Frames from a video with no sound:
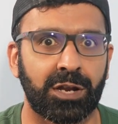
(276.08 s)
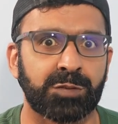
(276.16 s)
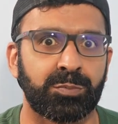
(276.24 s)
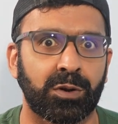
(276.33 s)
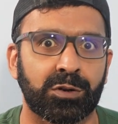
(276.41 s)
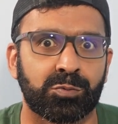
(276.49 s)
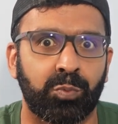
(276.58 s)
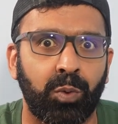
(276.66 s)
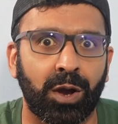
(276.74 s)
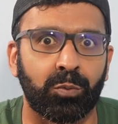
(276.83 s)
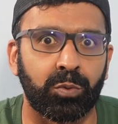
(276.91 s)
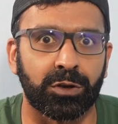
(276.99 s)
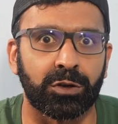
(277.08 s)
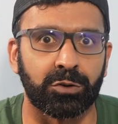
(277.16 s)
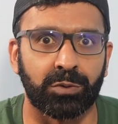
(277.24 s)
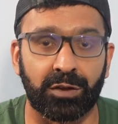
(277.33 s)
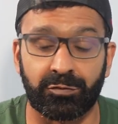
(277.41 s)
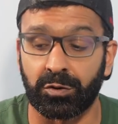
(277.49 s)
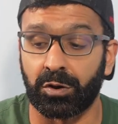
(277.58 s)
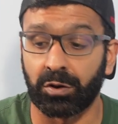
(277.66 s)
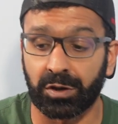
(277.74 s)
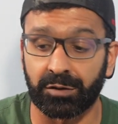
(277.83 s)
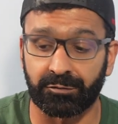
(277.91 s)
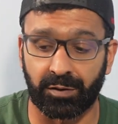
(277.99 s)
let's be honest, why wouldn't you if you're
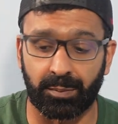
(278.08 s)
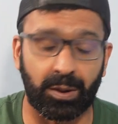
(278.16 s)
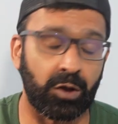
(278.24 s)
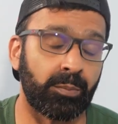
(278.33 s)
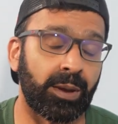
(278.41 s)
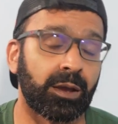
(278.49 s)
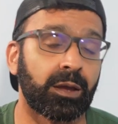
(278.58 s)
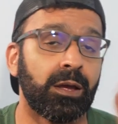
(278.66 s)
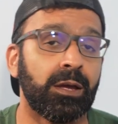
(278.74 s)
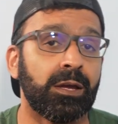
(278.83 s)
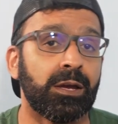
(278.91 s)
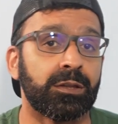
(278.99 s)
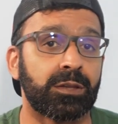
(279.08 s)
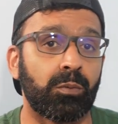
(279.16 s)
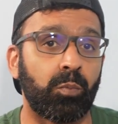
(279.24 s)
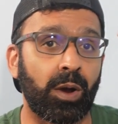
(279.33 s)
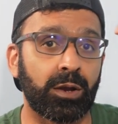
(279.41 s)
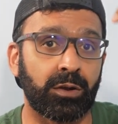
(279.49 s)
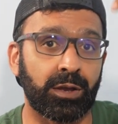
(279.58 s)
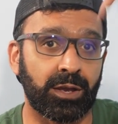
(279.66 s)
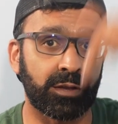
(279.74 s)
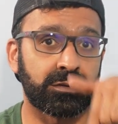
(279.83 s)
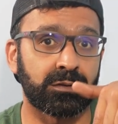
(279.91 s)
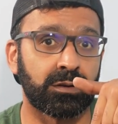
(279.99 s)
looking for a power bank, then why not
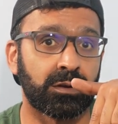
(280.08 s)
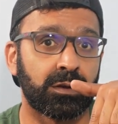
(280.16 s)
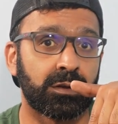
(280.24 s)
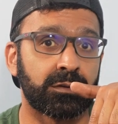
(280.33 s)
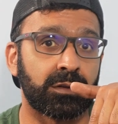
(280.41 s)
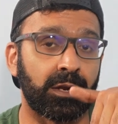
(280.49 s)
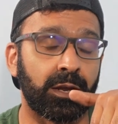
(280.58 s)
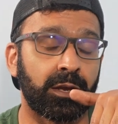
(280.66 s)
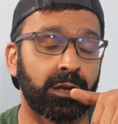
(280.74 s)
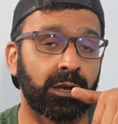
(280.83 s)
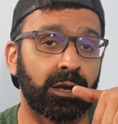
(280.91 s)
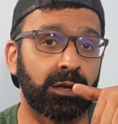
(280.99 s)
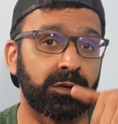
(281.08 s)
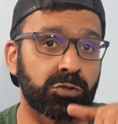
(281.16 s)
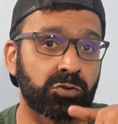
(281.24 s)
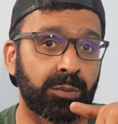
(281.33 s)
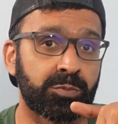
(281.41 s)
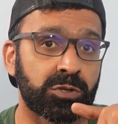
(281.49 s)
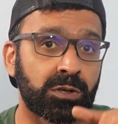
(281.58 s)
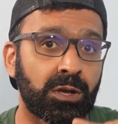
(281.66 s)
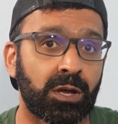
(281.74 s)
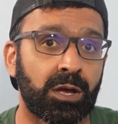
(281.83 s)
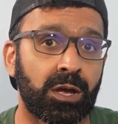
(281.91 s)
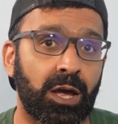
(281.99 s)
hit the link in description
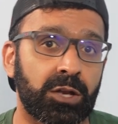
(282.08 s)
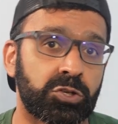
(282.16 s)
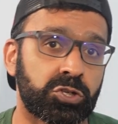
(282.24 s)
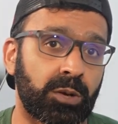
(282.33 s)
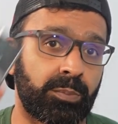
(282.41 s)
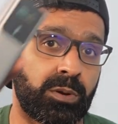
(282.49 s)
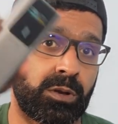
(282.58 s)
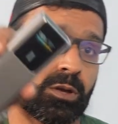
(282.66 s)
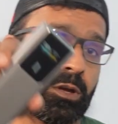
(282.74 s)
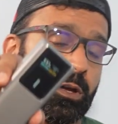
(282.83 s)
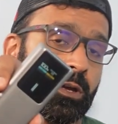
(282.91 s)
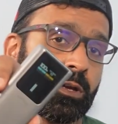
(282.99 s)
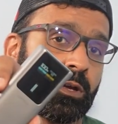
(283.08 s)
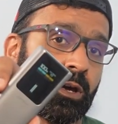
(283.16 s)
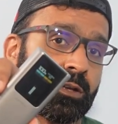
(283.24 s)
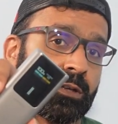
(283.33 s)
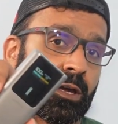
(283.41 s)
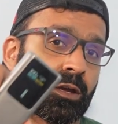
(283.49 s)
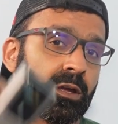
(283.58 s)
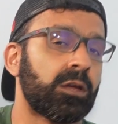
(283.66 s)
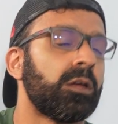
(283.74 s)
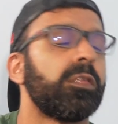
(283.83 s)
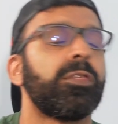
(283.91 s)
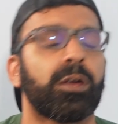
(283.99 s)
and shop CUKTech.
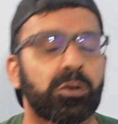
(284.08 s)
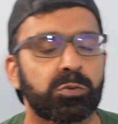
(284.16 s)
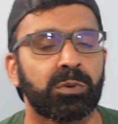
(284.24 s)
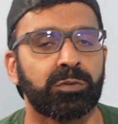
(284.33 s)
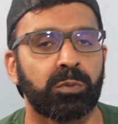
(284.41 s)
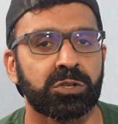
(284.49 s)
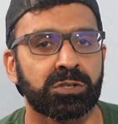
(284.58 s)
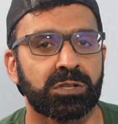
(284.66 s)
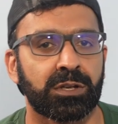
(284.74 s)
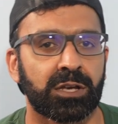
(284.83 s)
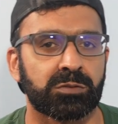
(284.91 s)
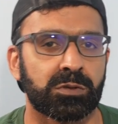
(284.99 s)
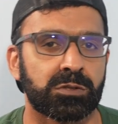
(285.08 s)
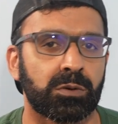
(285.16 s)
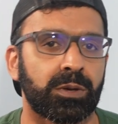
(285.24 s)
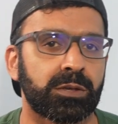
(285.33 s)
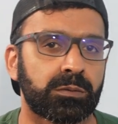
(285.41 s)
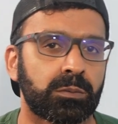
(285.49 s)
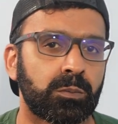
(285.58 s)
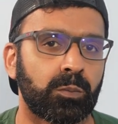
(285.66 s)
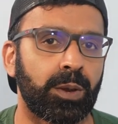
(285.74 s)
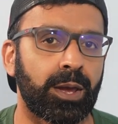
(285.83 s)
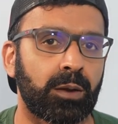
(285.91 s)
Thank you so much for watching. Until next one, as always, we